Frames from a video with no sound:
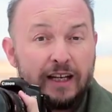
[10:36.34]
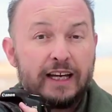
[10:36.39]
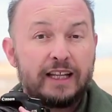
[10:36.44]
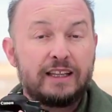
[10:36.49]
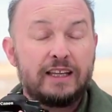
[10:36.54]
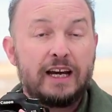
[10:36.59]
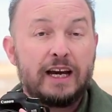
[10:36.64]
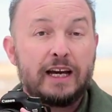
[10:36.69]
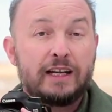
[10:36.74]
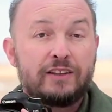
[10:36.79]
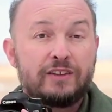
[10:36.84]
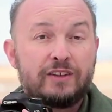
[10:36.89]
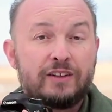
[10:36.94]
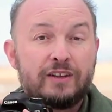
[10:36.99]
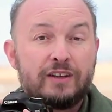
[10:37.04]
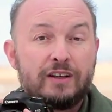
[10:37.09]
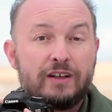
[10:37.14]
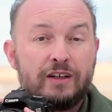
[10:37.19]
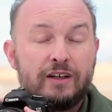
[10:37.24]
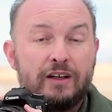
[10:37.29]
like that.
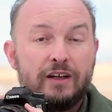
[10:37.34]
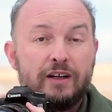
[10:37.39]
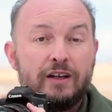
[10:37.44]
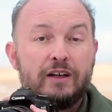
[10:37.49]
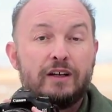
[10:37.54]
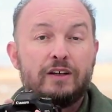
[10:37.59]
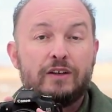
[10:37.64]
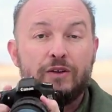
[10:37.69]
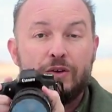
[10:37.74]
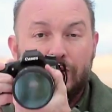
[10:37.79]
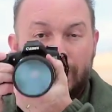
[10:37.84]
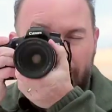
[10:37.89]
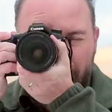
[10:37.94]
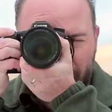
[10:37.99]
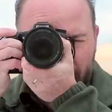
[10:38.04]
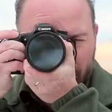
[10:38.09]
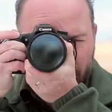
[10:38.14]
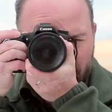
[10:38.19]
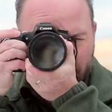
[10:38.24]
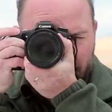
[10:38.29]
You
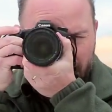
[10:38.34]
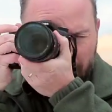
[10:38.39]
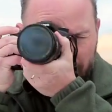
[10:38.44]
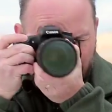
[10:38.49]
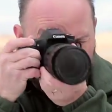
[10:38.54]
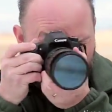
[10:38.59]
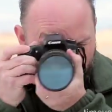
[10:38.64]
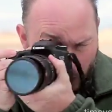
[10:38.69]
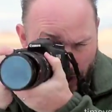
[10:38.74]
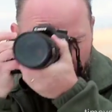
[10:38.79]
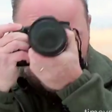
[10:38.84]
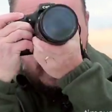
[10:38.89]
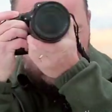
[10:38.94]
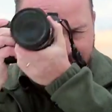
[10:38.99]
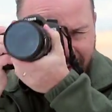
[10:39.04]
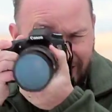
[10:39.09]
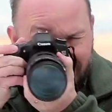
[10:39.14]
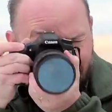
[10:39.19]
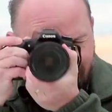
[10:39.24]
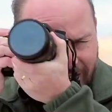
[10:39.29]
can do something
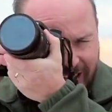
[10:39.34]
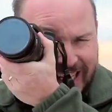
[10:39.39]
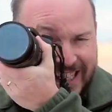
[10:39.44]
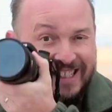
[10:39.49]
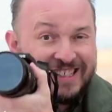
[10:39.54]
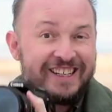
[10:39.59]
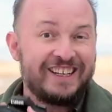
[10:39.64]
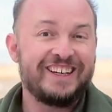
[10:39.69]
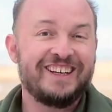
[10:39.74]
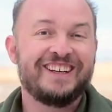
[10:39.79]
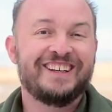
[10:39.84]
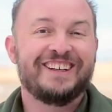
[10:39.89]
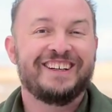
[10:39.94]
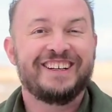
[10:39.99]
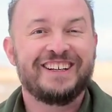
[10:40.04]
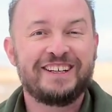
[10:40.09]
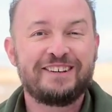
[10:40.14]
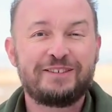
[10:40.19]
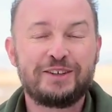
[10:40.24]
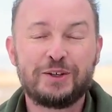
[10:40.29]
wild and crazy
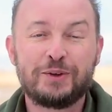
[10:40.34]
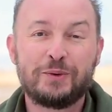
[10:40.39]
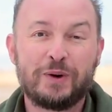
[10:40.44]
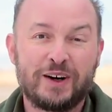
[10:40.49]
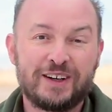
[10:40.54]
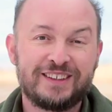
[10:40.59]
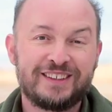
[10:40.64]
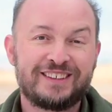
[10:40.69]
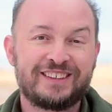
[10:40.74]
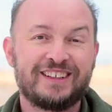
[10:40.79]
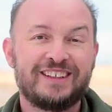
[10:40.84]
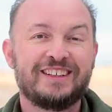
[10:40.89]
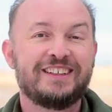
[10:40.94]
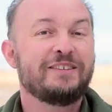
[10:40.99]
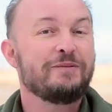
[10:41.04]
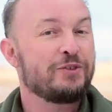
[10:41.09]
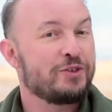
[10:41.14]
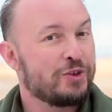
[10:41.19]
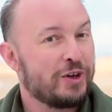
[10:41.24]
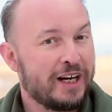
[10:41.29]
if you want.
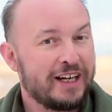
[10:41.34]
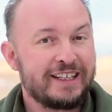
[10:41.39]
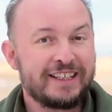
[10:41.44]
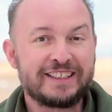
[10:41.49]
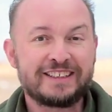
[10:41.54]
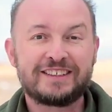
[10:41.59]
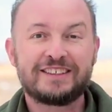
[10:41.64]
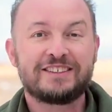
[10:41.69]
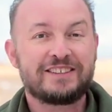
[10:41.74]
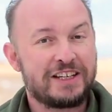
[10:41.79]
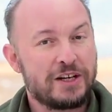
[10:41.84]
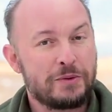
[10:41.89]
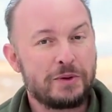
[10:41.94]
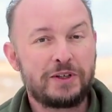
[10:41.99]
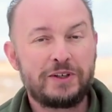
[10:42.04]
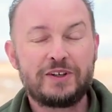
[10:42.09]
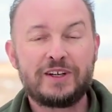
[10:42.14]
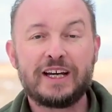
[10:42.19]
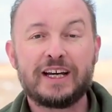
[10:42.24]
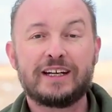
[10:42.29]
Try it, see
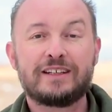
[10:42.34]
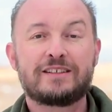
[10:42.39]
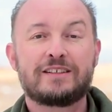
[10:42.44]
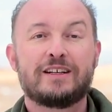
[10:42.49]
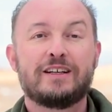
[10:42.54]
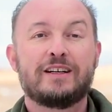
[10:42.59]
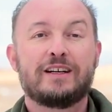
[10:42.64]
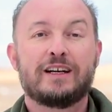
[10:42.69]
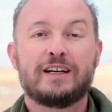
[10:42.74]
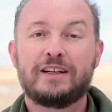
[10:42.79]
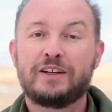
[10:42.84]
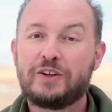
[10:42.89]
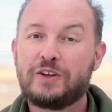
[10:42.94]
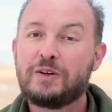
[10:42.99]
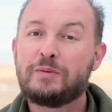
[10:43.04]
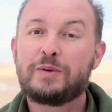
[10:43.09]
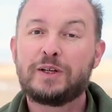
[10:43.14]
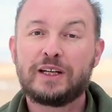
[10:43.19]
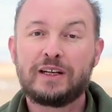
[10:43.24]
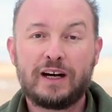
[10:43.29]
what you get. And it
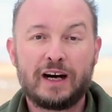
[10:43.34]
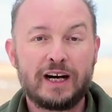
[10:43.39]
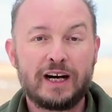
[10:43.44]
could be an